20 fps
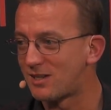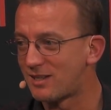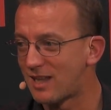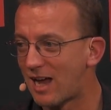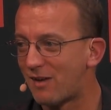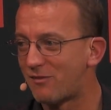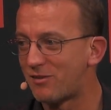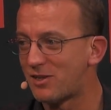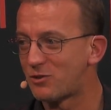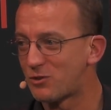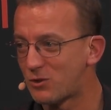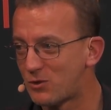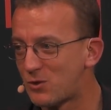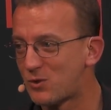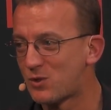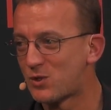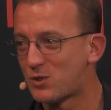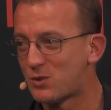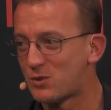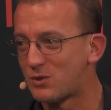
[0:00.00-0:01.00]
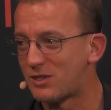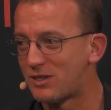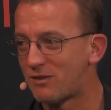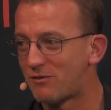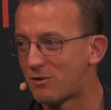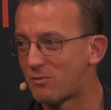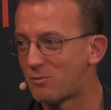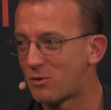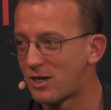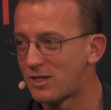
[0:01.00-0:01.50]
I've introduced to the
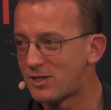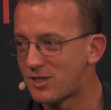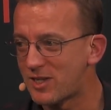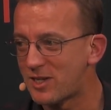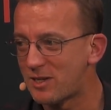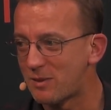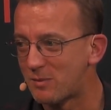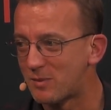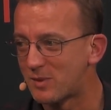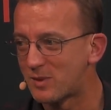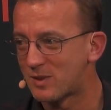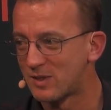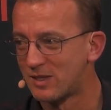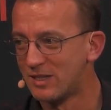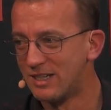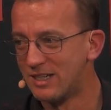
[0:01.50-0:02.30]
Eventbrite teams,